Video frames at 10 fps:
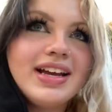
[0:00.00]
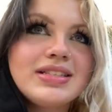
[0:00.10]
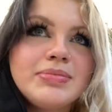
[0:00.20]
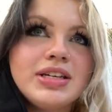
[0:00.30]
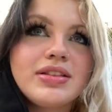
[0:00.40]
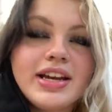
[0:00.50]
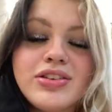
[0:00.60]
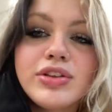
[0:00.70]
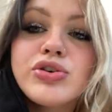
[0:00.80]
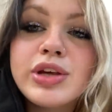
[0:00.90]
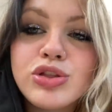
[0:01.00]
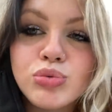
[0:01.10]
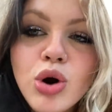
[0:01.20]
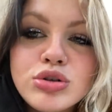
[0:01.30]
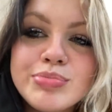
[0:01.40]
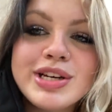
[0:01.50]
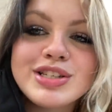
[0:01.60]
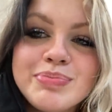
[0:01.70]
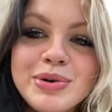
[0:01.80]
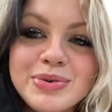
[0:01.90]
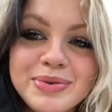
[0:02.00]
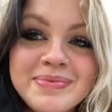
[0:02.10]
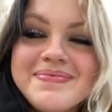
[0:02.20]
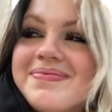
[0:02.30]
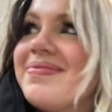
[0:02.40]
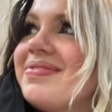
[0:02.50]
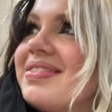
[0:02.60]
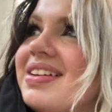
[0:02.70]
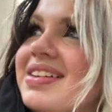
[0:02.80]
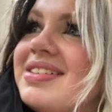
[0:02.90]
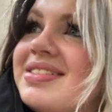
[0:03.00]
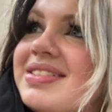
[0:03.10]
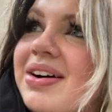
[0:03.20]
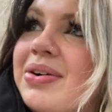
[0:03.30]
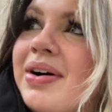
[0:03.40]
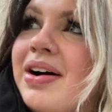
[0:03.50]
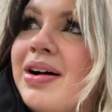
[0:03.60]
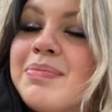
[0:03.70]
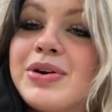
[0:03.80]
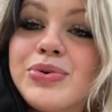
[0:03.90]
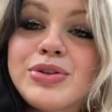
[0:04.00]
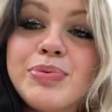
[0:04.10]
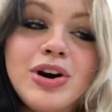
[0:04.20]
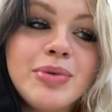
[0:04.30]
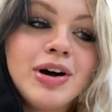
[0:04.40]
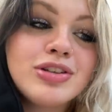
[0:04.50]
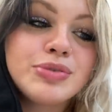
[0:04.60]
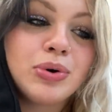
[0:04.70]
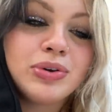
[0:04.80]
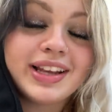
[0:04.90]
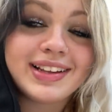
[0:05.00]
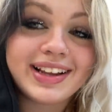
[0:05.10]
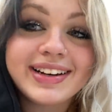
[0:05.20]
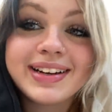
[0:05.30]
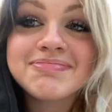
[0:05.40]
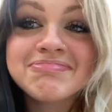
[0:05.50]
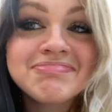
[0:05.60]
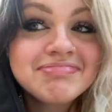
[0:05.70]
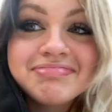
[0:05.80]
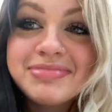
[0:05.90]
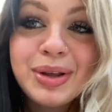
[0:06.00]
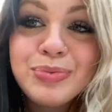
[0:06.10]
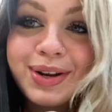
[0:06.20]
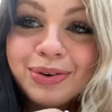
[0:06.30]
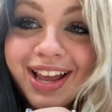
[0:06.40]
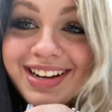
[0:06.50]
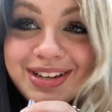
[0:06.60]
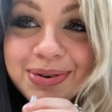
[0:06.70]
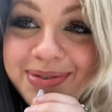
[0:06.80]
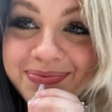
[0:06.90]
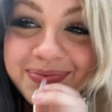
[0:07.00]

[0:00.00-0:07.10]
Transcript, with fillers: hands me a, like literally throws me a spoon. So um, North Park Mall Chipotle lady, we don't like you.